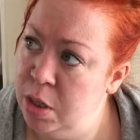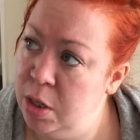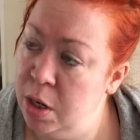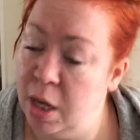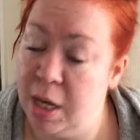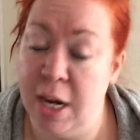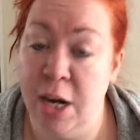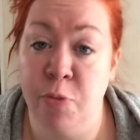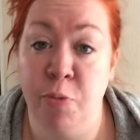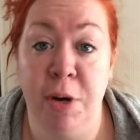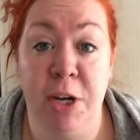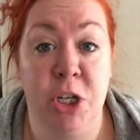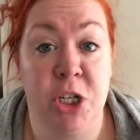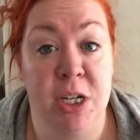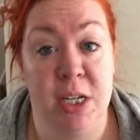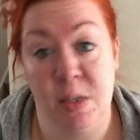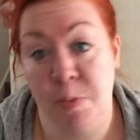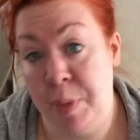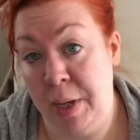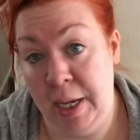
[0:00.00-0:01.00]
had
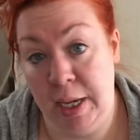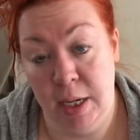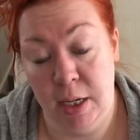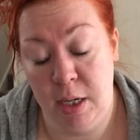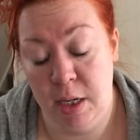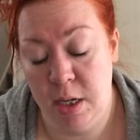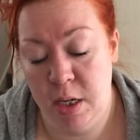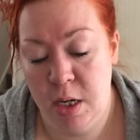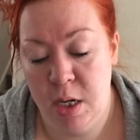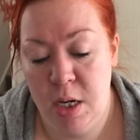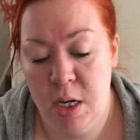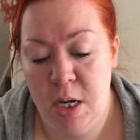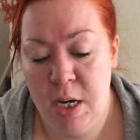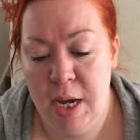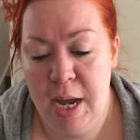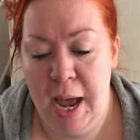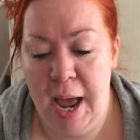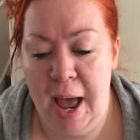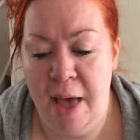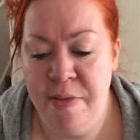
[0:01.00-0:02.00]
reached its peak.
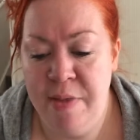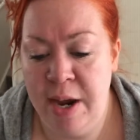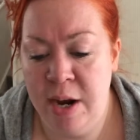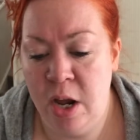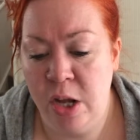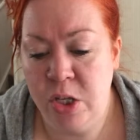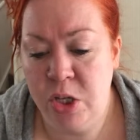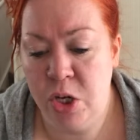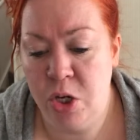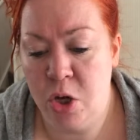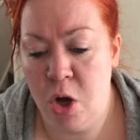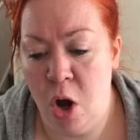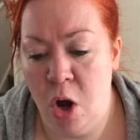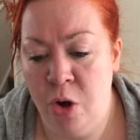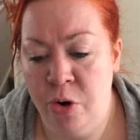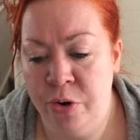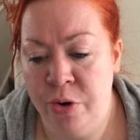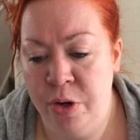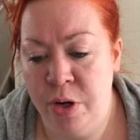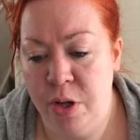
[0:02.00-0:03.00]
And then I took
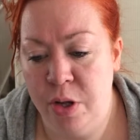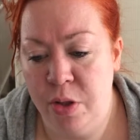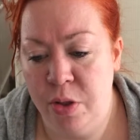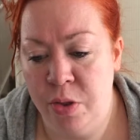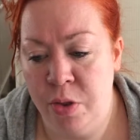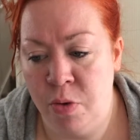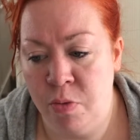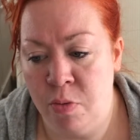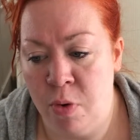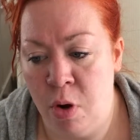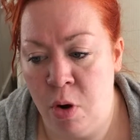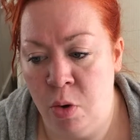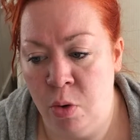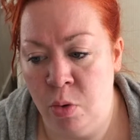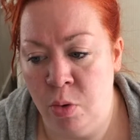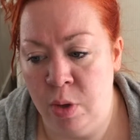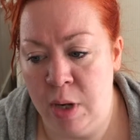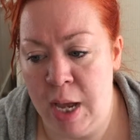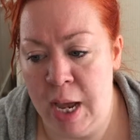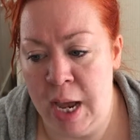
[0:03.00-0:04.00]
on the
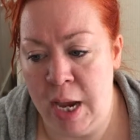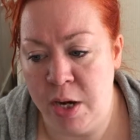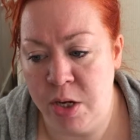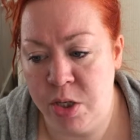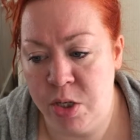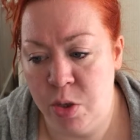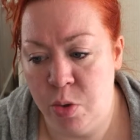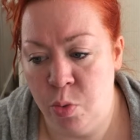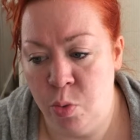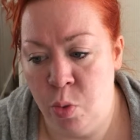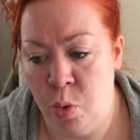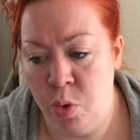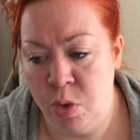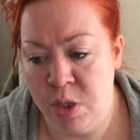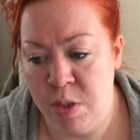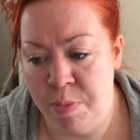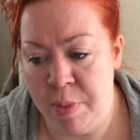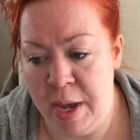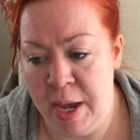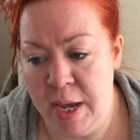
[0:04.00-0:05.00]
role at
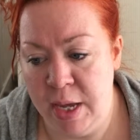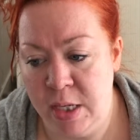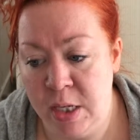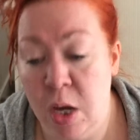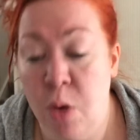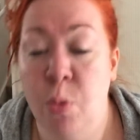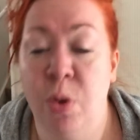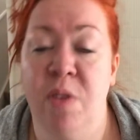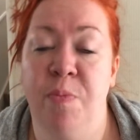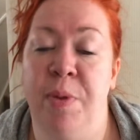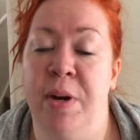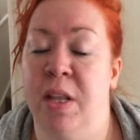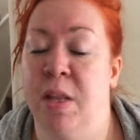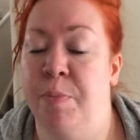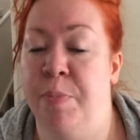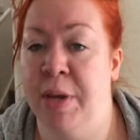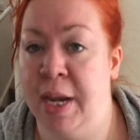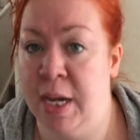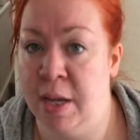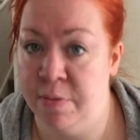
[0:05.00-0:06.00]
Waterbear. So it would have been at the
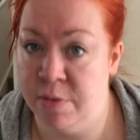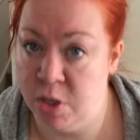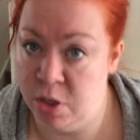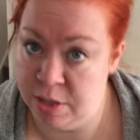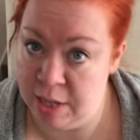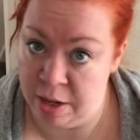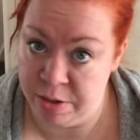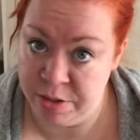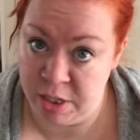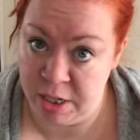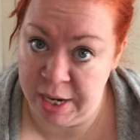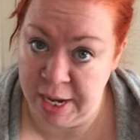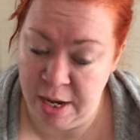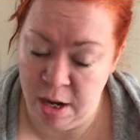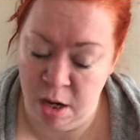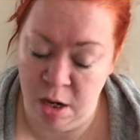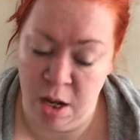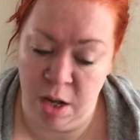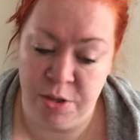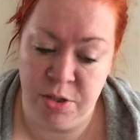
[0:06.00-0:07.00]
beginning of 2008,
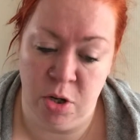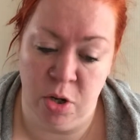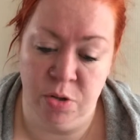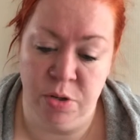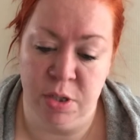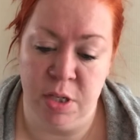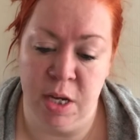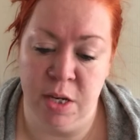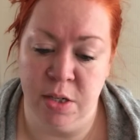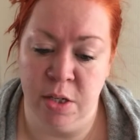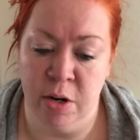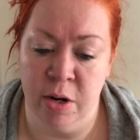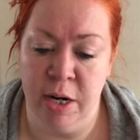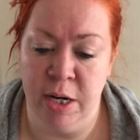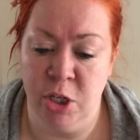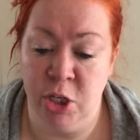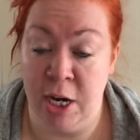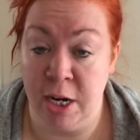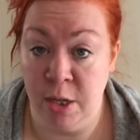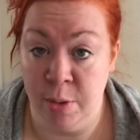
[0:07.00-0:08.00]
our last concert,
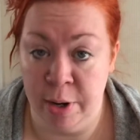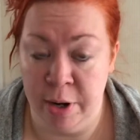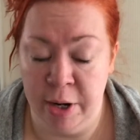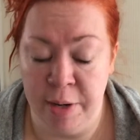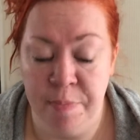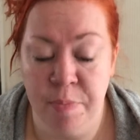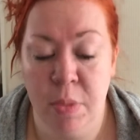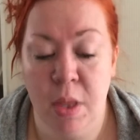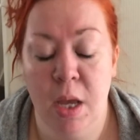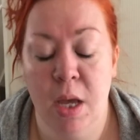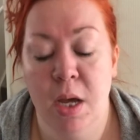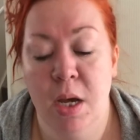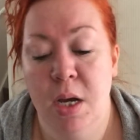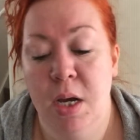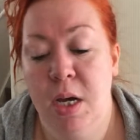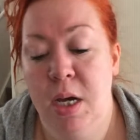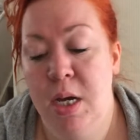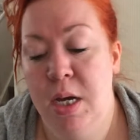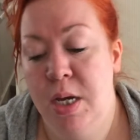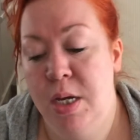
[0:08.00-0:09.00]
sorry, January.
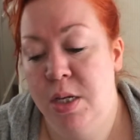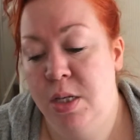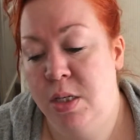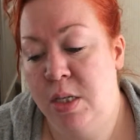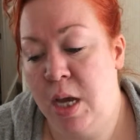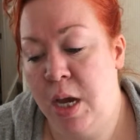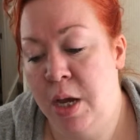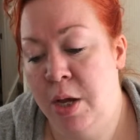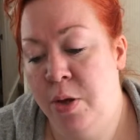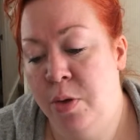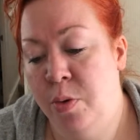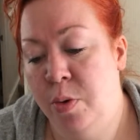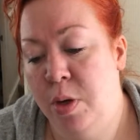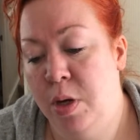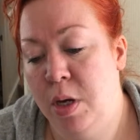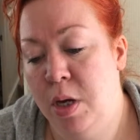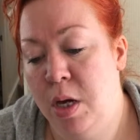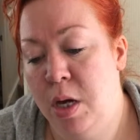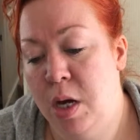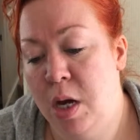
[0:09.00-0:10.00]
So
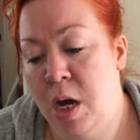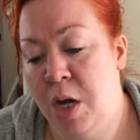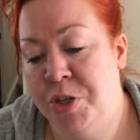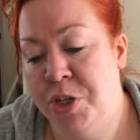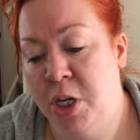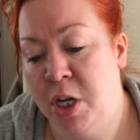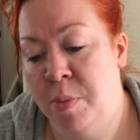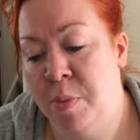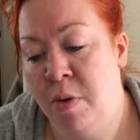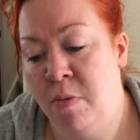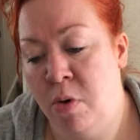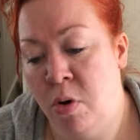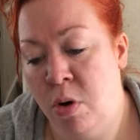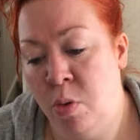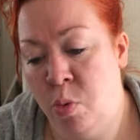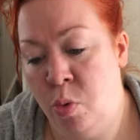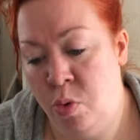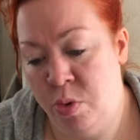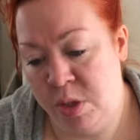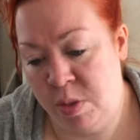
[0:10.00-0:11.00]
I took on my role
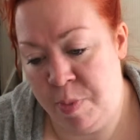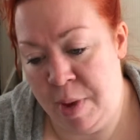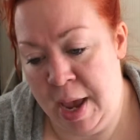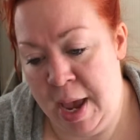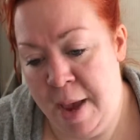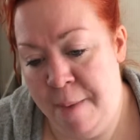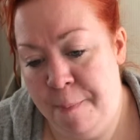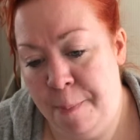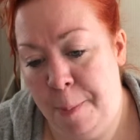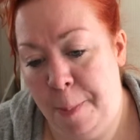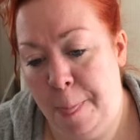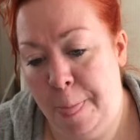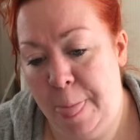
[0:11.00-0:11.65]
at Waterbear